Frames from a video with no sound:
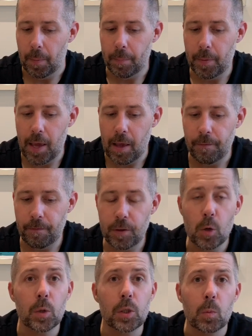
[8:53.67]
If
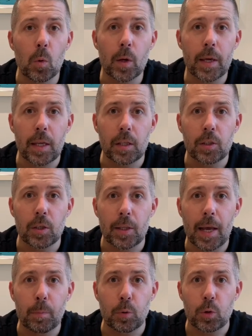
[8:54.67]
you were to walk into the
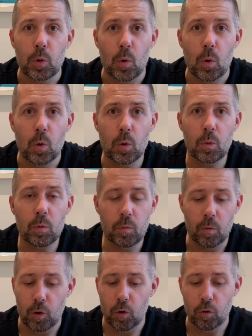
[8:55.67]
Apple store
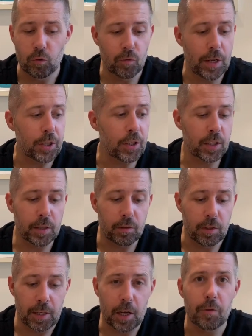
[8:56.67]
on Regent Street
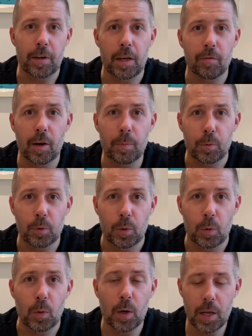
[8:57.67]
today or any other Apple
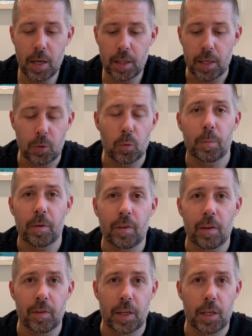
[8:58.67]
store, this would be
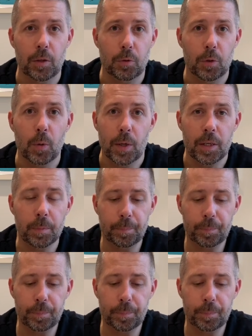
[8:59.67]
1,500 quid.